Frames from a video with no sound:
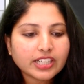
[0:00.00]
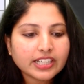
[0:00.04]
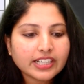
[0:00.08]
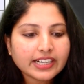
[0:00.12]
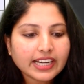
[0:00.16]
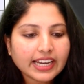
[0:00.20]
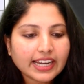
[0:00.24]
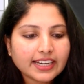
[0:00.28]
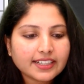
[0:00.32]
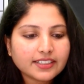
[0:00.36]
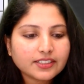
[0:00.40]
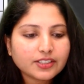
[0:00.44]

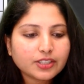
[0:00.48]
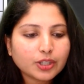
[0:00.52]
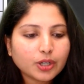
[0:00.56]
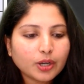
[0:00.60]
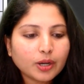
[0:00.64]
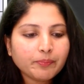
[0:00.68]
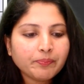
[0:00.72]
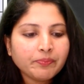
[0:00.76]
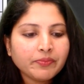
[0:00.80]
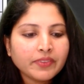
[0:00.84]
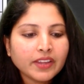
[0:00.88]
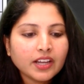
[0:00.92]
into
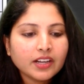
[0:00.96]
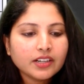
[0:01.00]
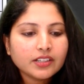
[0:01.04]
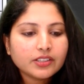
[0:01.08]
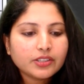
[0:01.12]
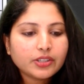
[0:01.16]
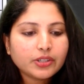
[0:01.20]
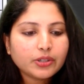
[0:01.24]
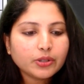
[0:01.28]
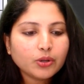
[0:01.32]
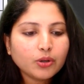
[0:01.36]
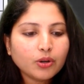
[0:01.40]

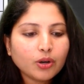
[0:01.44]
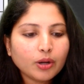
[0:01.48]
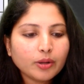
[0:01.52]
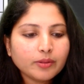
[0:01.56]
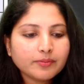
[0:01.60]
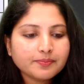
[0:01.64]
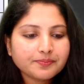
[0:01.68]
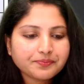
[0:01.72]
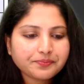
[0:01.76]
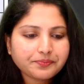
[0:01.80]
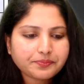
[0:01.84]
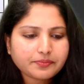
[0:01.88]
2
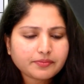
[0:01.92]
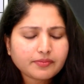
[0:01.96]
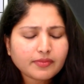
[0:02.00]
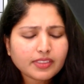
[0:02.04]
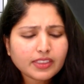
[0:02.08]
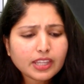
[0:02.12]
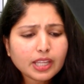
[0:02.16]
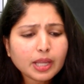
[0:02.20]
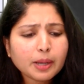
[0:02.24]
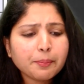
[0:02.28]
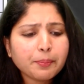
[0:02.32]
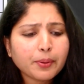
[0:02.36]

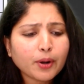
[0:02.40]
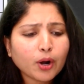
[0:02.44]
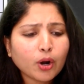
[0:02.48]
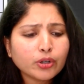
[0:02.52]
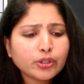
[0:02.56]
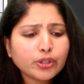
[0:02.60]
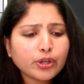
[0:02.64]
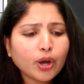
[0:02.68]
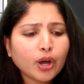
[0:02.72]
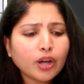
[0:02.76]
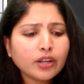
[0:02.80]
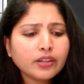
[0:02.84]

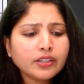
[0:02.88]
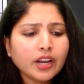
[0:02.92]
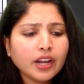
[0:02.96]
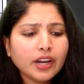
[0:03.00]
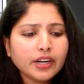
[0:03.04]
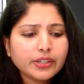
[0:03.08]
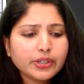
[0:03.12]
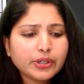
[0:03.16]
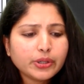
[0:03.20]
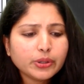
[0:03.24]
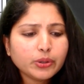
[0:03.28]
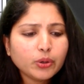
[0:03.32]
proton,
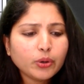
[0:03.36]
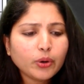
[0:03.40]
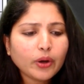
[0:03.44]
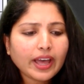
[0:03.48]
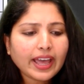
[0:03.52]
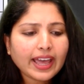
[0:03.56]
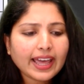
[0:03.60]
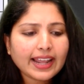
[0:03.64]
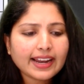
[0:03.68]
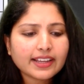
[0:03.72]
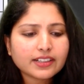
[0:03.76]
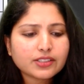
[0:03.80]
2
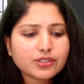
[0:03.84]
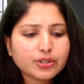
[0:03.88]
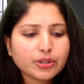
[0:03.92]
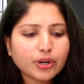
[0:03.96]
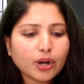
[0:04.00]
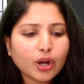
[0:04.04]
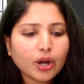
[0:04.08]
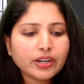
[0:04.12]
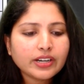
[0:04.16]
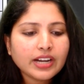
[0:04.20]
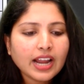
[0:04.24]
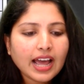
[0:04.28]

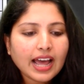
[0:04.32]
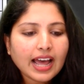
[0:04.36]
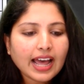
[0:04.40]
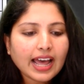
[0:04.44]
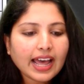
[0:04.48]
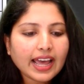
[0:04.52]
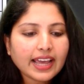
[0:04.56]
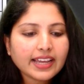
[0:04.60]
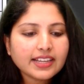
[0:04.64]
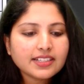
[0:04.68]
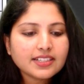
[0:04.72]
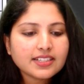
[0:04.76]
electron
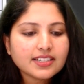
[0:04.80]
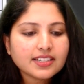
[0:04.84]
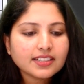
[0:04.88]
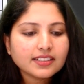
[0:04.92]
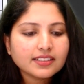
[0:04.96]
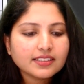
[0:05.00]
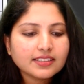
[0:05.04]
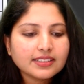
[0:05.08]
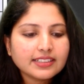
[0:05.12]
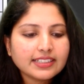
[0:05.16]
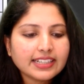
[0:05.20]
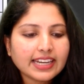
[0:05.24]
and
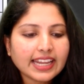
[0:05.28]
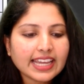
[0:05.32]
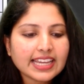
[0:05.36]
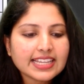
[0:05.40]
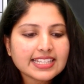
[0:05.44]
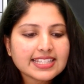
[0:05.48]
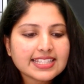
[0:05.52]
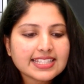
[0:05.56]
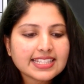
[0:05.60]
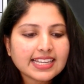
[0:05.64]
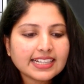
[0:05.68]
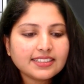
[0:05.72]

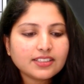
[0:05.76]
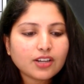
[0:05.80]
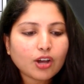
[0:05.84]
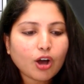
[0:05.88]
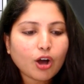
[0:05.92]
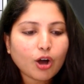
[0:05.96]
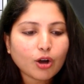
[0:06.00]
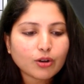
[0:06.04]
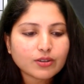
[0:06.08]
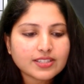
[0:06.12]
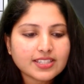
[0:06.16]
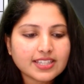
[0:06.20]
nascent
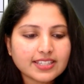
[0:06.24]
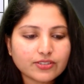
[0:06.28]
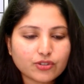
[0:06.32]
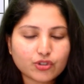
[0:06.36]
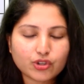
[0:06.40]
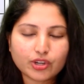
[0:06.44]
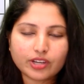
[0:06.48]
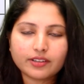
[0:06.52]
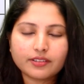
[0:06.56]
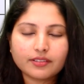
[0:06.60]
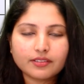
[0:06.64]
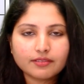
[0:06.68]

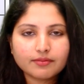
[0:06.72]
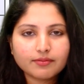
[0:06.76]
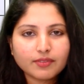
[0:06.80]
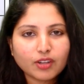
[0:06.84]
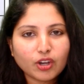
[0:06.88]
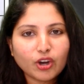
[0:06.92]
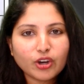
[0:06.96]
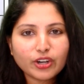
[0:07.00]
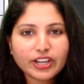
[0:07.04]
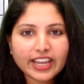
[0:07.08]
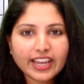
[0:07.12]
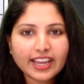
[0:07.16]
oxygen.
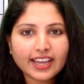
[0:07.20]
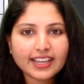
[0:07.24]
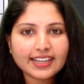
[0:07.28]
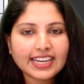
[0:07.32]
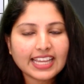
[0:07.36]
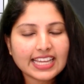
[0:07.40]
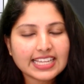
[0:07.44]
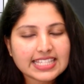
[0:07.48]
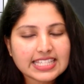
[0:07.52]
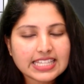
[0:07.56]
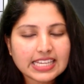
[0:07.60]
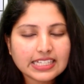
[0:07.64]
Okay,
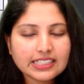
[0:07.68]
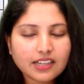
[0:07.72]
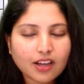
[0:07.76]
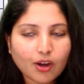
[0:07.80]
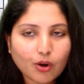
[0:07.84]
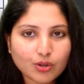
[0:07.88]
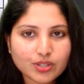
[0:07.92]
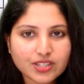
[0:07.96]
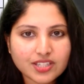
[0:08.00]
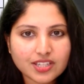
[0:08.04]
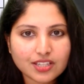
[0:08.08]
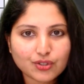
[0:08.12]
nascent
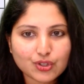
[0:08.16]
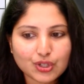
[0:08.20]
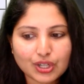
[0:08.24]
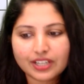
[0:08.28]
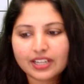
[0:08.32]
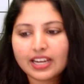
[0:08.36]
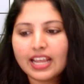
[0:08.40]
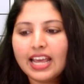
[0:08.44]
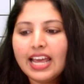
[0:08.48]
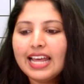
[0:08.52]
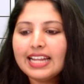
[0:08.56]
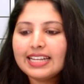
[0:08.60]
oxygen.
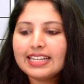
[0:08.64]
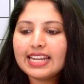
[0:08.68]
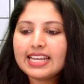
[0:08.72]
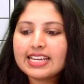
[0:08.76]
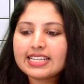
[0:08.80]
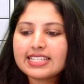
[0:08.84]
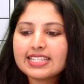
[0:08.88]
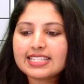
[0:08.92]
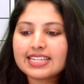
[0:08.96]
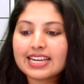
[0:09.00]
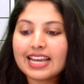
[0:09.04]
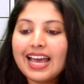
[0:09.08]

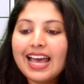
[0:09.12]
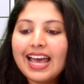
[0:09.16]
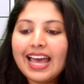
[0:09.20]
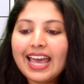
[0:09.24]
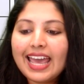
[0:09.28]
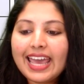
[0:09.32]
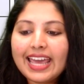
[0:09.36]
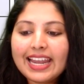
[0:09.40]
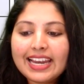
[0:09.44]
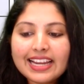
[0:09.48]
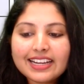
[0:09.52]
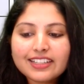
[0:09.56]
Next,
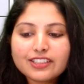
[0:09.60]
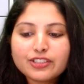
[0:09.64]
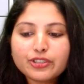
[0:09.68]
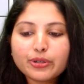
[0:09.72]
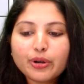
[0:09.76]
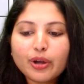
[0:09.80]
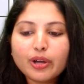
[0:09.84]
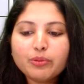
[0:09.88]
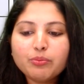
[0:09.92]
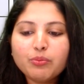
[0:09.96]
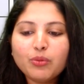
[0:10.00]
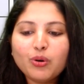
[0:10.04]

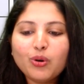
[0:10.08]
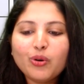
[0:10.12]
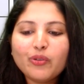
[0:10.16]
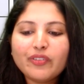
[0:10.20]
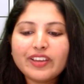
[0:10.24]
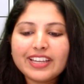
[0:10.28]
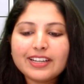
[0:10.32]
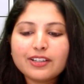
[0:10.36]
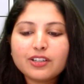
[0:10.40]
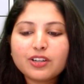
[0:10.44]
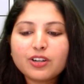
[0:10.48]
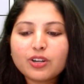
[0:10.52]
electron move
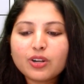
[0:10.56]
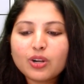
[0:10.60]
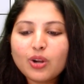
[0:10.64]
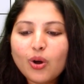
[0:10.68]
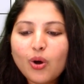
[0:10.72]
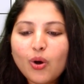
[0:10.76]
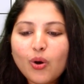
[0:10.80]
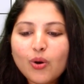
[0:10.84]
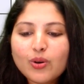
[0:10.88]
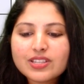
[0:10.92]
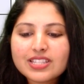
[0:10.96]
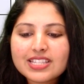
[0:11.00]
in
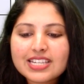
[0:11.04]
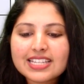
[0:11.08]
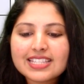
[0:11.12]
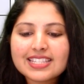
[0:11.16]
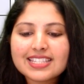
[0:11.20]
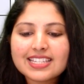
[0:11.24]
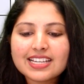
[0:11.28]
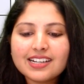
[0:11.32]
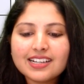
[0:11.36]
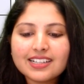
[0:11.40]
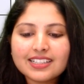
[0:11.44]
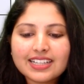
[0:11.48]
closed
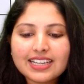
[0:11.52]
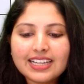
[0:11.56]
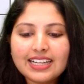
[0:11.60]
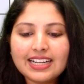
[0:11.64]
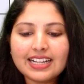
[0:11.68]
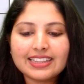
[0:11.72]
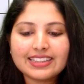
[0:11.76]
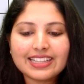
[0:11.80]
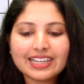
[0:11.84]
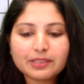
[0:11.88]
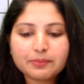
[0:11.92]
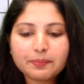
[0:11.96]

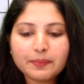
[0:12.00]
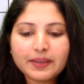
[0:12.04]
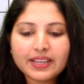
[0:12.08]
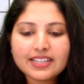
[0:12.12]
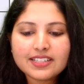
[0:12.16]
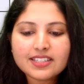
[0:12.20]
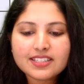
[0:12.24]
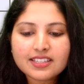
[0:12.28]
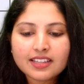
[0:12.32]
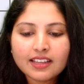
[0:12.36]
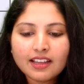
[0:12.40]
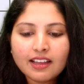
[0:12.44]
circle, that
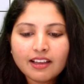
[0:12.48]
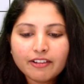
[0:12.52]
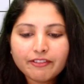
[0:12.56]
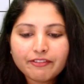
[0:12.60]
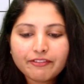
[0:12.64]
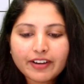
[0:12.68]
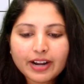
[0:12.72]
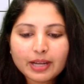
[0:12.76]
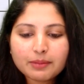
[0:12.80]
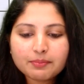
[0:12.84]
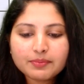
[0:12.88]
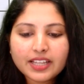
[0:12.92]
means
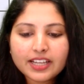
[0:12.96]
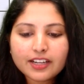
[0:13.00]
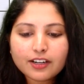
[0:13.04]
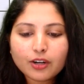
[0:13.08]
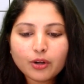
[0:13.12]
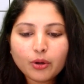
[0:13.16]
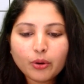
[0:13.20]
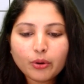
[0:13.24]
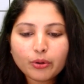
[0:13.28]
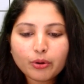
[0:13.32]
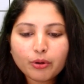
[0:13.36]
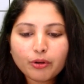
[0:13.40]
from the
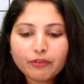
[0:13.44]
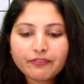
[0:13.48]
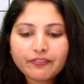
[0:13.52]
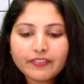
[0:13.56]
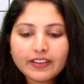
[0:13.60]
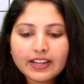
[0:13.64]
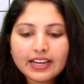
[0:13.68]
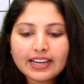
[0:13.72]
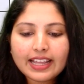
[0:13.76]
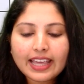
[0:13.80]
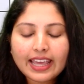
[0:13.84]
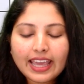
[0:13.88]

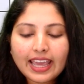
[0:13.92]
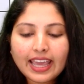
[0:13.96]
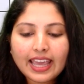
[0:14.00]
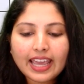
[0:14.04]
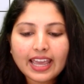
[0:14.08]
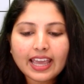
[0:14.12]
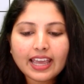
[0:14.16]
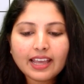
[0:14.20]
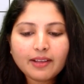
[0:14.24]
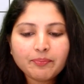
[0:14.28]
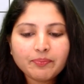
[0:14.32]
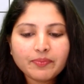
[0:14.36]
chlorophyll
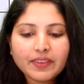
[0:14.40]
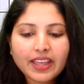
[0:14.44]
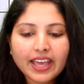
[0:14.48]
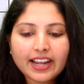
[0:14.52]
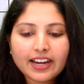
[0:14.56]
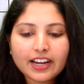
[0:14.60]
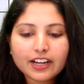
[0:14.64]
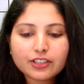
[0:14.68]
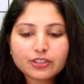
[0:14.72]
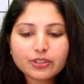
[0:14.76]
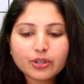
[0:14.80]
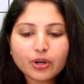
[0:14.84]
A,
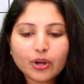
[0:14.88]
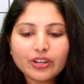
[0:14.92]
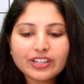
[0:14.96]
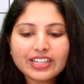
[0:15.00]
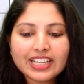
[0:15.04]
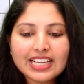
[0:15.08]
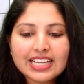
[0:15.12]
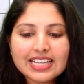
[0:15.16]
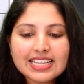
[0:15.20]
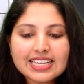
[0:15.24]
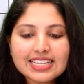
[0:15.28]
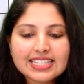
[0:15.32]
electron
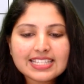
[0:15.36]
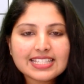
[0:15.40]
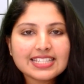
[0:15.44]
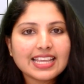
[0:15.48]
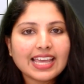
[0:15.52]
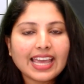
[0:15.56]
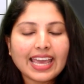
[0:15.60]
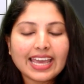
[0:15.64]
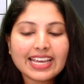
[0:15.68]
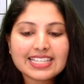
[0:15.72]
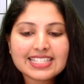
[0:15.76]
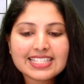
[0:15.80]
is
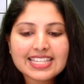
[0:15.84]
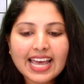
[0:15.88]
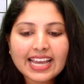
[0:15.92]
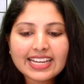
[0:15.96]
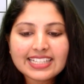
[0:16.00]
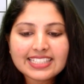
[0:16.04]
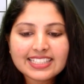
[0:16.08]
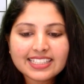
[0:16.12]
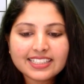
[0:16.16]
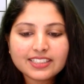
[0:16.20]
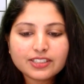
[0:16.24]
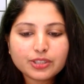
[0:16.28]

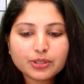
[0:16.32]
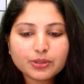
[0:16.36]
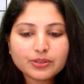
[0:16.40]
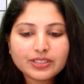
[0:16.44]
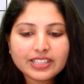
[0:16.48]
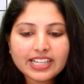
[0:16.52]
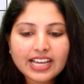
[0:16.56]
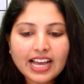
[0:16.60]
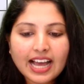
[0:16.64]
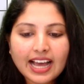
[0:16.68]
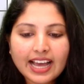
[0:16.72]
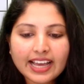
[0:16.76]
excited to
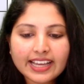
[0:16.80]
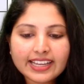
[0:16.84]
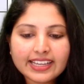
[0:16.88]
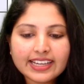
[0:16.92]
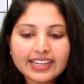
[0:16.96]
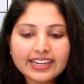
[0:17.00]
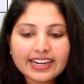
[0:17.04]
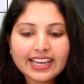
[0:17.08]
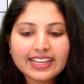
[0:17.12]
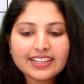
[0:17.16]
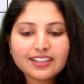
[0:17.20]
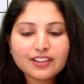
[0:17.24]
the
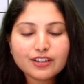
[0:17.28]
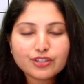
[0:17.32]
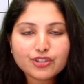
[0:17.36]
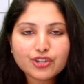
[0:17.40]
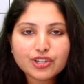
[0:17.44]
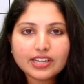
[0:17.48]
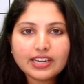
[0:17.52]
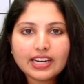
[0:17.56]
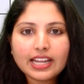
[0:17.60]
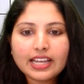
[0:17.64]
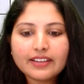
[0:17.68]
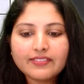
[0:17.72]
higher
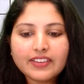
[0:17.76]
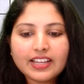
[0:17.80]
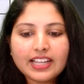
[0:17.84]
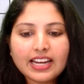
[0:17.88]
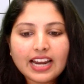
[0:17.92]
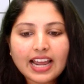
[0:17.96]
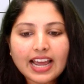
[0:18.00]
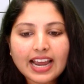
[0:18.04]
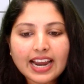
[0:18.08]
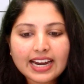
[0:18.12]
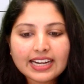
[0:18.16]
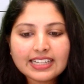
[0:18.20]
energy level,
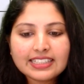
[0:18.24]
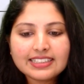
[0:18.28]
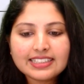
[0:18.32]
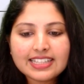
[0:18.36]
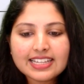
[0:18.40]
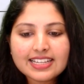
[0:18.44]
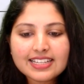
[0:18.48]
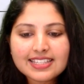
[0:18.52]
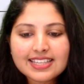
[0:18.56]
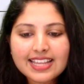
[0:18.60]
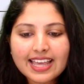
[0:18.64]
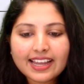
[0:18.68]
and
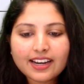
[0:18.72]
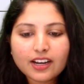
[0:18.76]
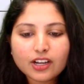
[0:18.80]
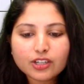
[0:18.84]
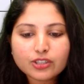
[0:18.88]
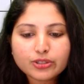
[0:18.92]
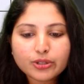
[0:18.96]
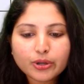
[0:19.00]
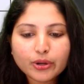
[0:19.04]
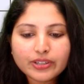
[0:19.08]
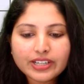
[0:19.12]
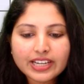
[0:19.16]
this
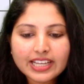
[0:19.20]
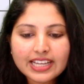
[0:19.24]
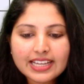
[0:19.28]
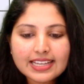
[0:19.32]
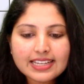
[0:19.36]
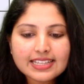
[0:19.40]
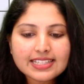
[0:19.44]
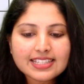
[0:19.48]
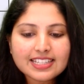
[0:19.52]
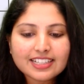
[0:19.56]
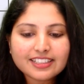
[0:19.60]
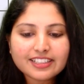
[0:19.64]
electron
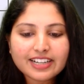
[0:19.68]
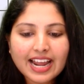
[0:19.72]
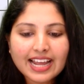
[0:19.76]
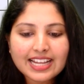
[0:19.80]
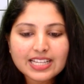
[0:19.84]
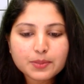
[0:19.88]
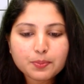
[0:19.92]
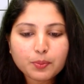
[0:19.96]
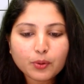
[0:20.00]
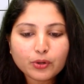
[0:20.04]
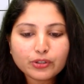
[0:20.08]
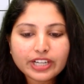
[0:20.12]
is
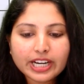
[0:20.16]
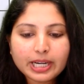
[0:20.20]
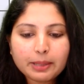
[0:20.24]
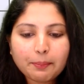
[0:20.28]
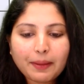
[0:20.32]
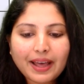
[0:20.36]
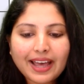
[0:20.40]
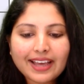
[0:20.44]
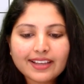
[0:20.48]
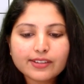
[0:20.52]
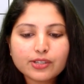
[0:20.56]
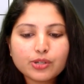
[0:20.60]
transported
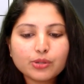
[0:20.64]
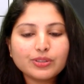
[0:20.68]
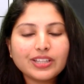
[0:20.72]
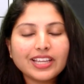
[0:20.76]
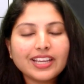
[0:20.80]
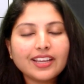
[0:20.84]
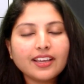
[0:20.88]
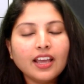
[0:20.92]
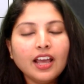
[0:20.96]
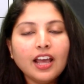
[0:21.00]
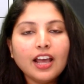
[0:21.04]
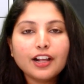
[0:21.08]
back to
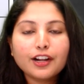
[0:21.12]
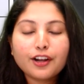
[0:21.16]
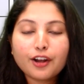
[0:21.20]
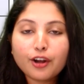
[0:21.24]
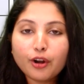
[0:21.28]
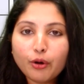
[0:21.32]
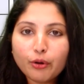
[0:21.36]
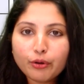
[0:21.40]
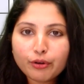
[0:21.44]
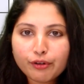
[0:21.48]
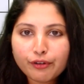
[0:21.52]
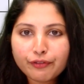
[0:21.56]
the
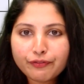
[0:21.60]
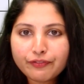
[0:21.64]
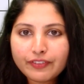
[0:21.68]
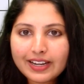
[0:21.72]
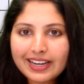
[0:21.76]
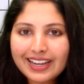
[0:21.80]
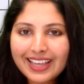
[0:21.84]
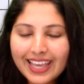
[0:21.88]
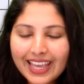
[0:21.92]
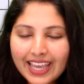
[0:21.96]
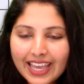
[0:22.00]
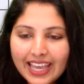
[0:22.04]

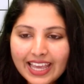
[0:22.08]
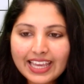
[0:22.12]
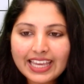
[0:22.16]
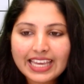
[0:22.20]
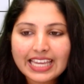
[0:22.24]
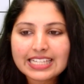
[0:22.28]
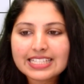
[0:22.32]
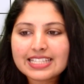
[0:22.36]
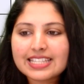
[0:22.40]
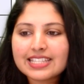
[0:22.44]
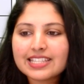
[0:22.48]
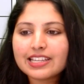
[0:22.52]
chlorophyll A
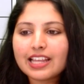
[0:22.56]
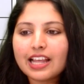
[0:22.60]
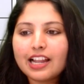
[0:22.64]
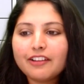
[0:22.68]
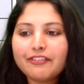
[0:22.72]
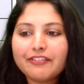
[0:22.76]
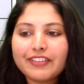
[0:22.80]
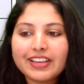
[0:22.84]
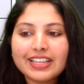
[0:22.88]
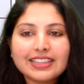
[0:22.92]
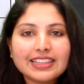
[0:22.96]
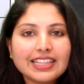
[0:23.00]

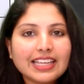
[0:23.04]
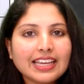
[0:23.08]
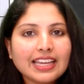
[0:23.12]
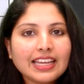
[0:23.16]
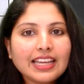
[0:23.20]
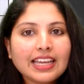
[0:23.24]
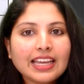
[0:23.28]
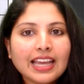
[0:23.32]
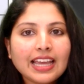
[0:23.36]
itself in the